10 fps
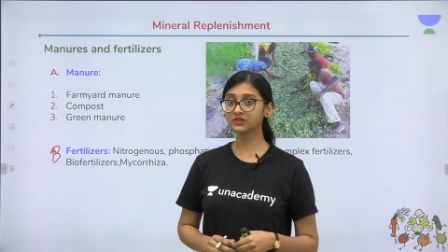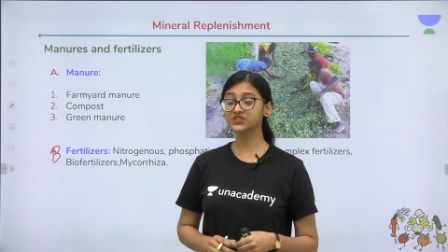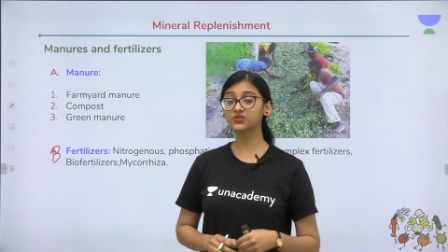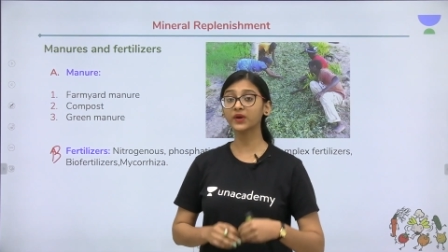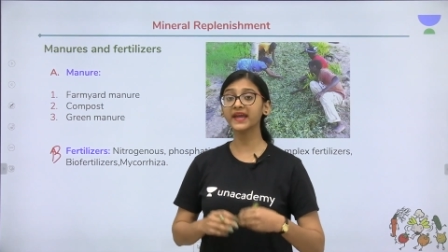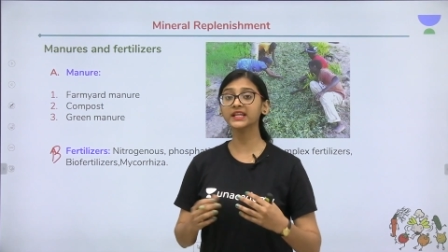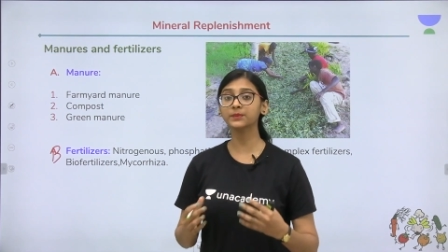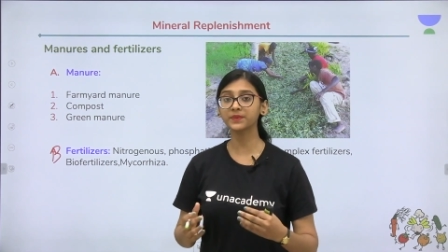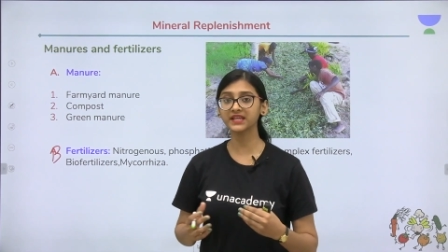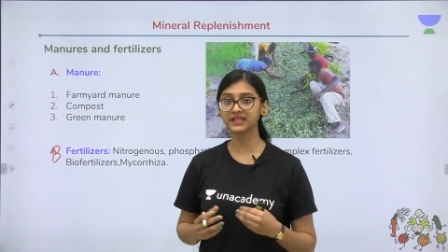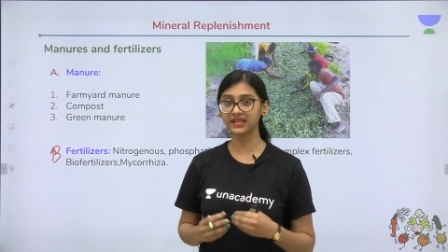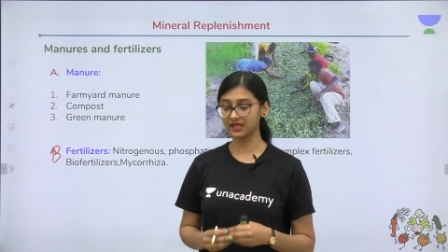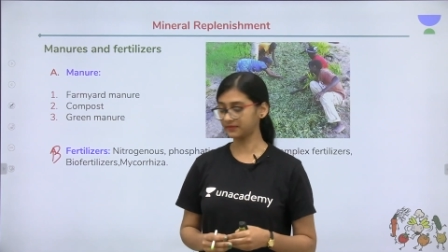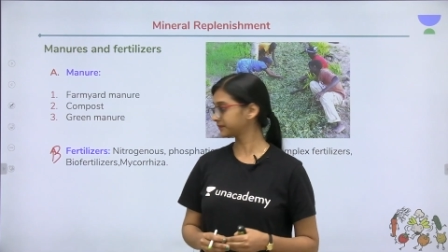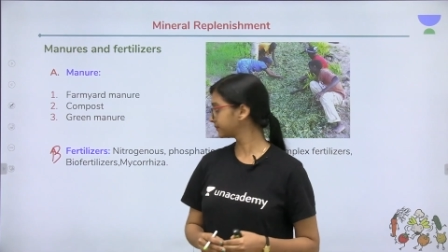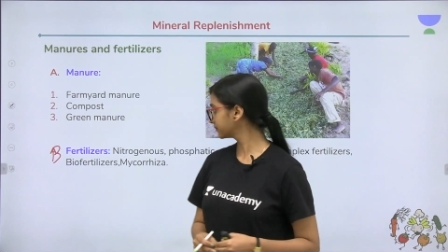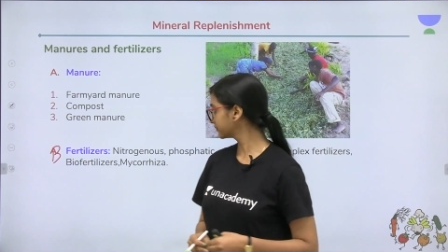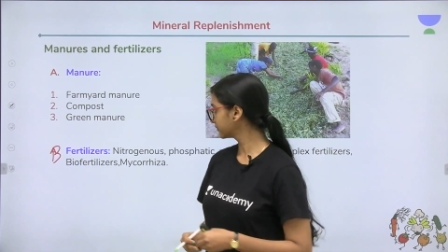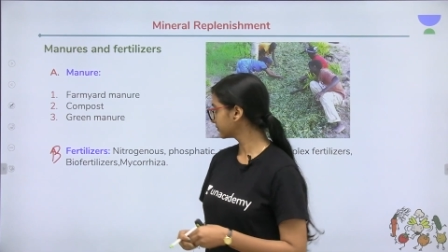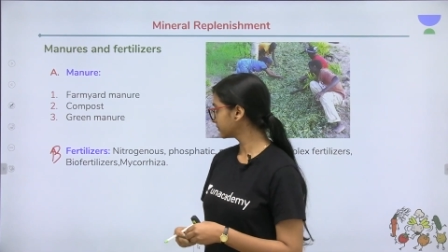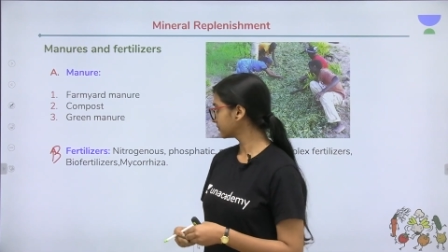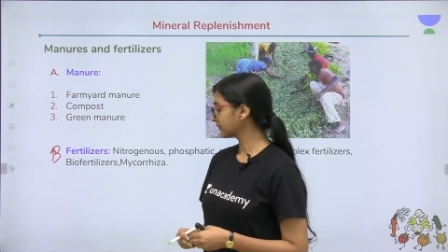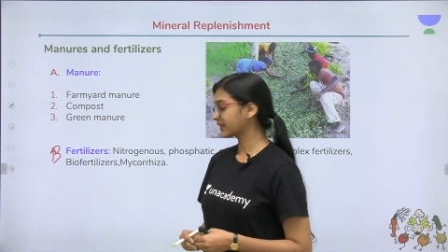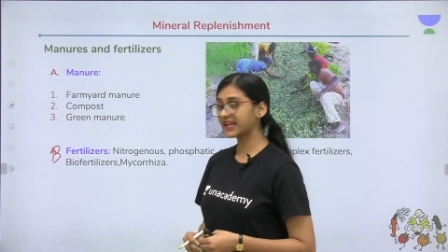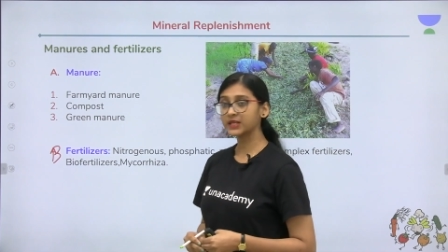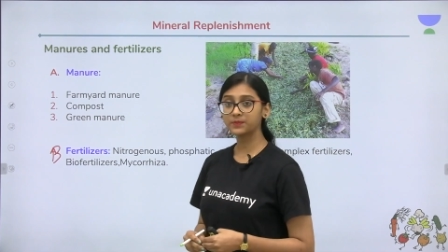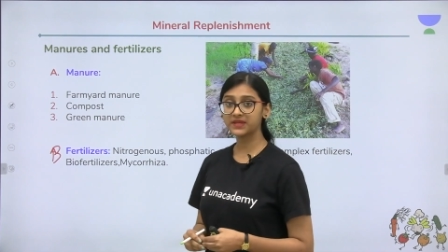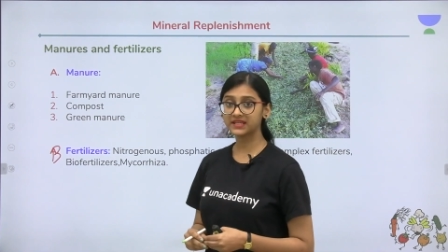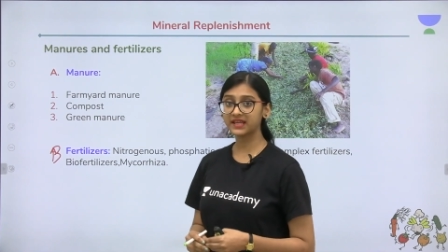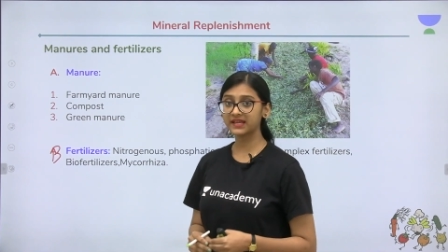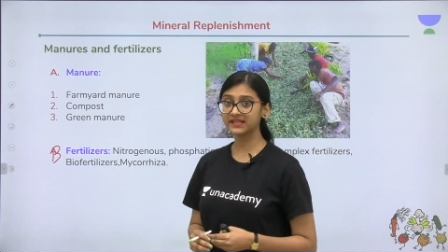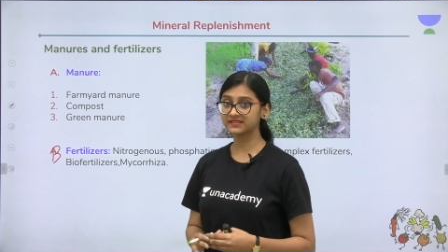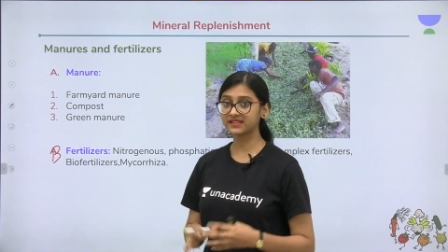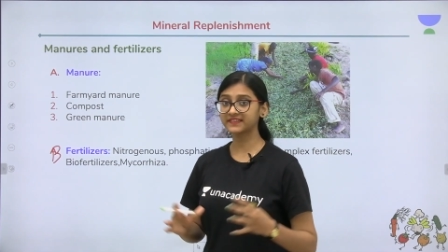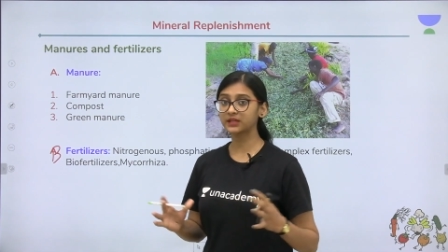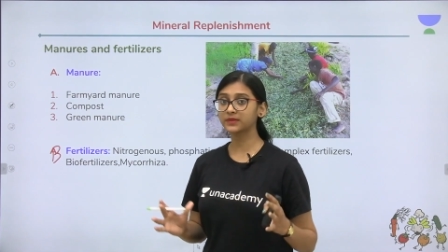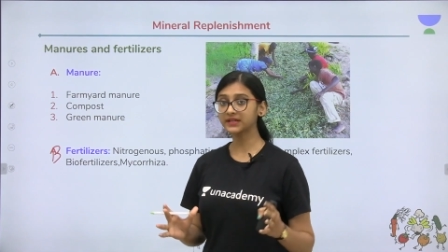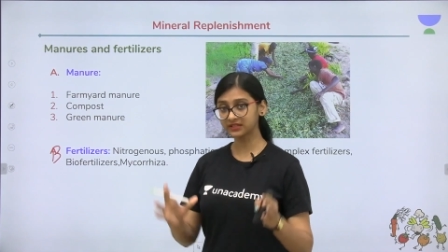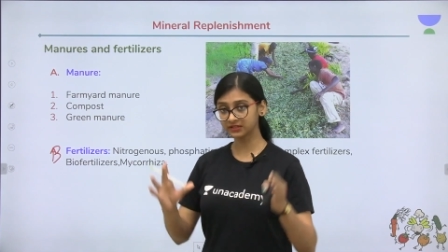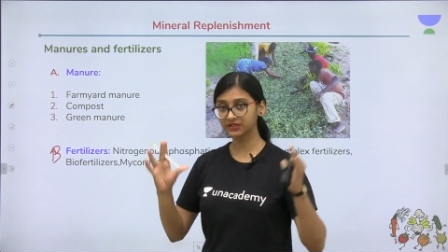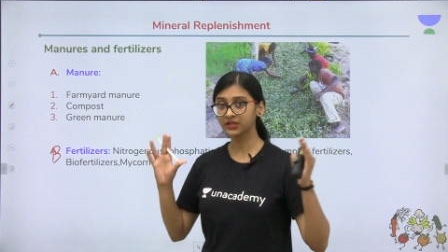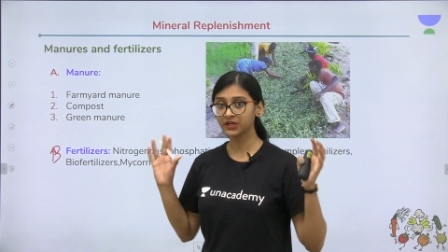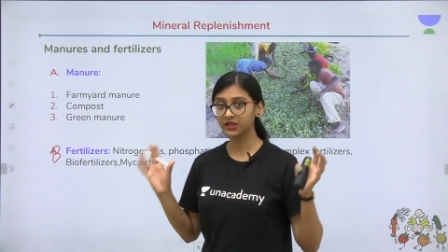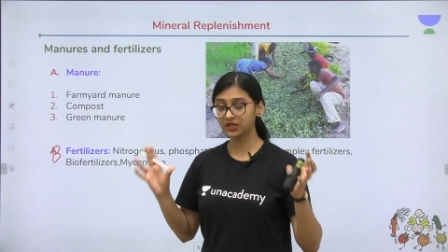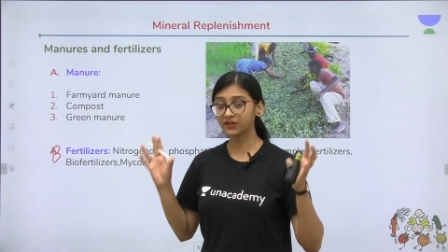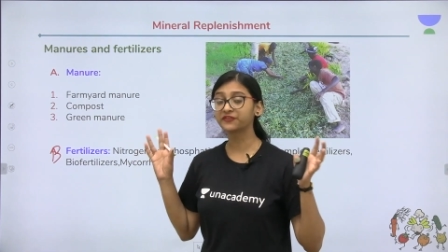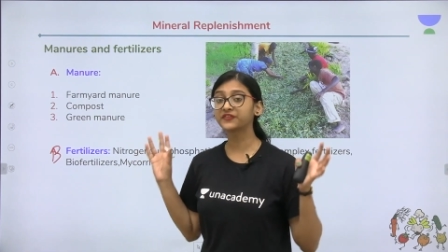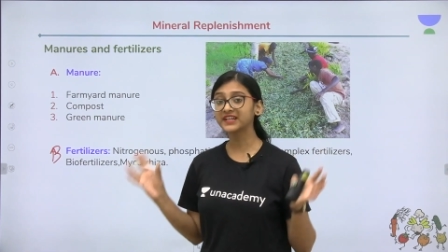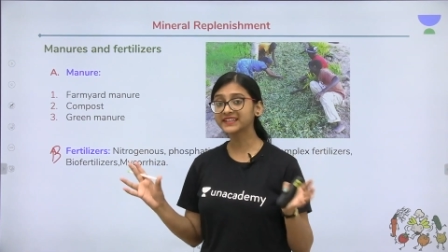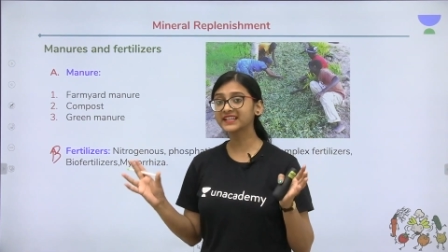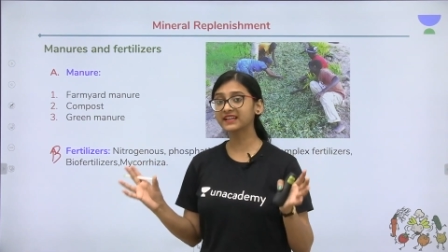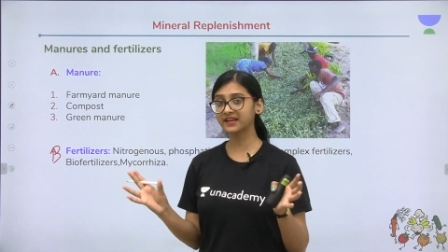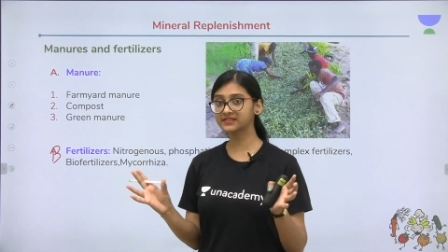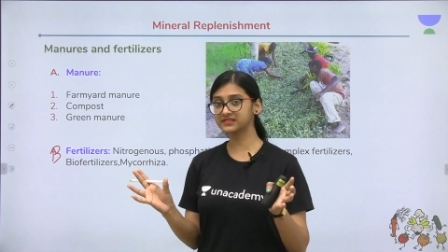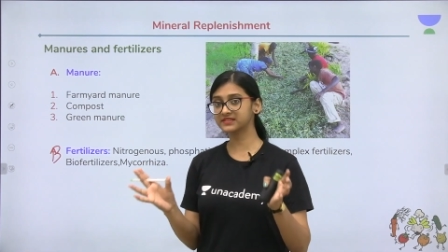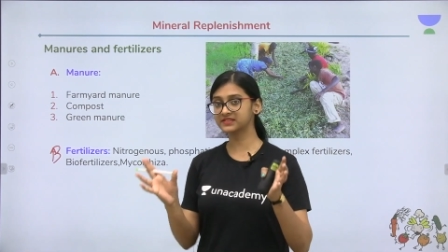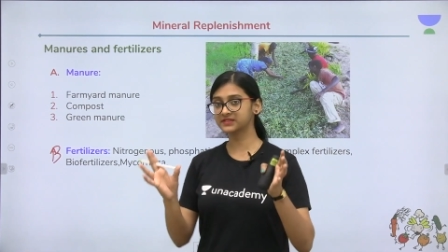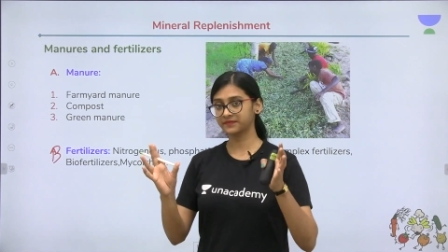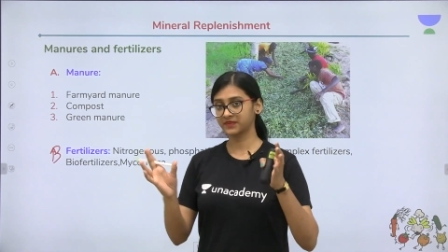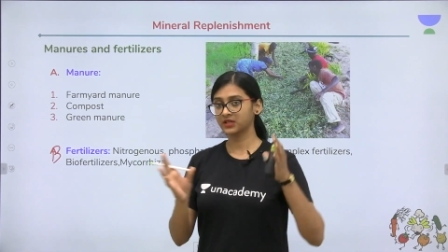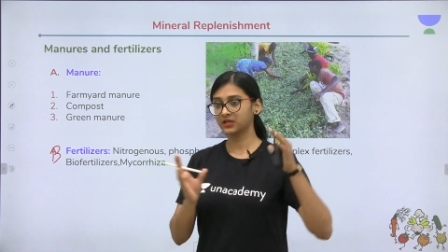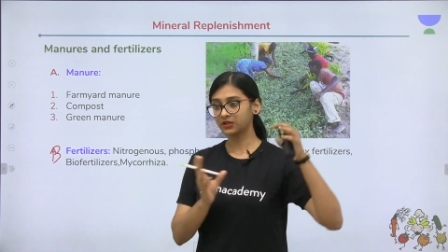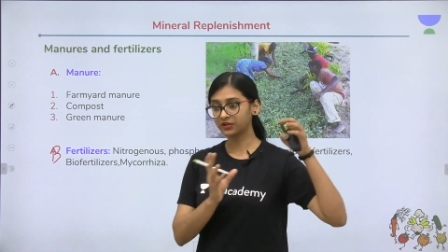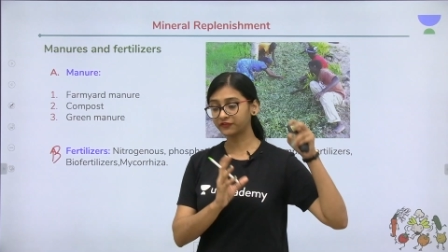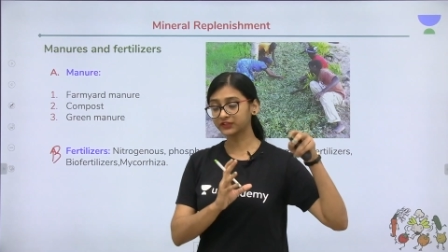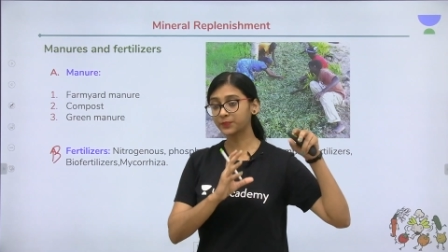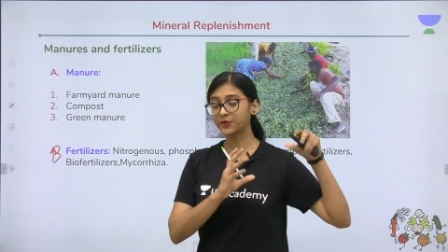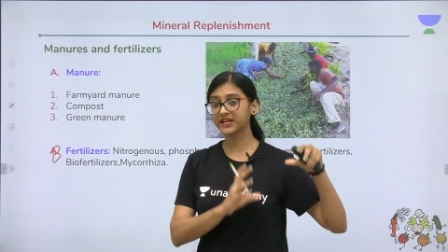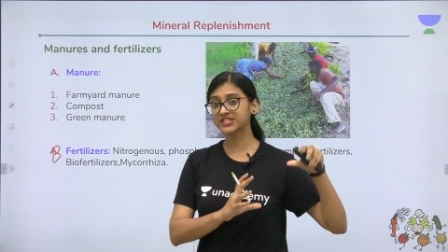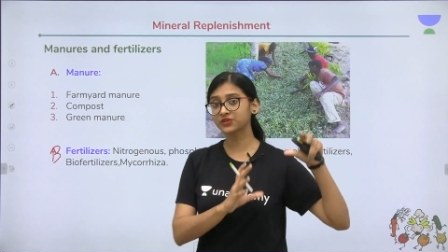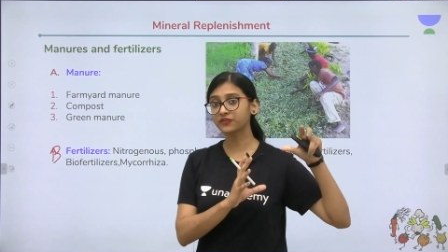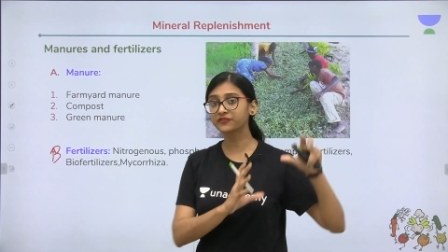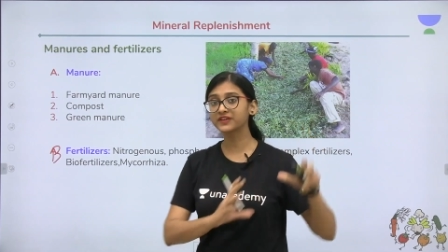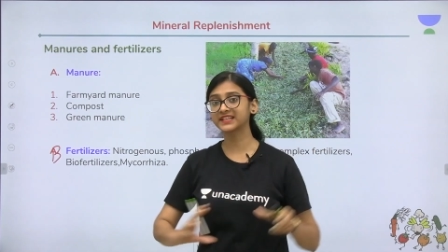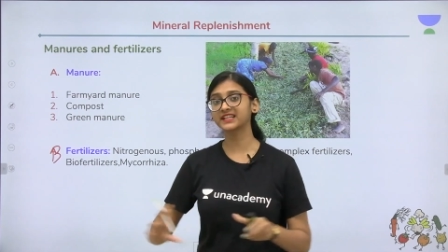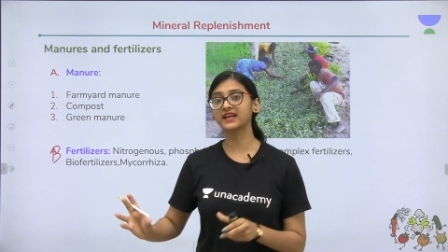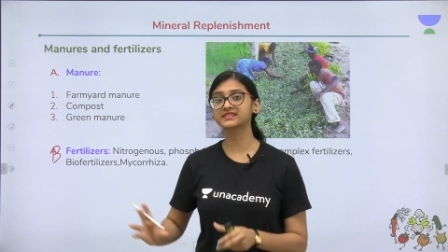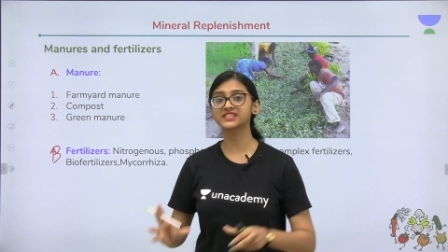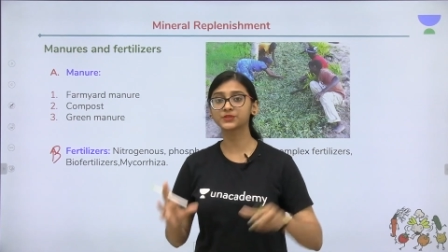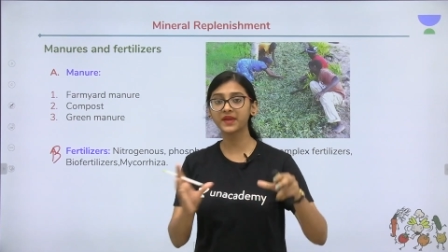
So NPK. NPK is nothing but fertilizers for the production of fertilizers.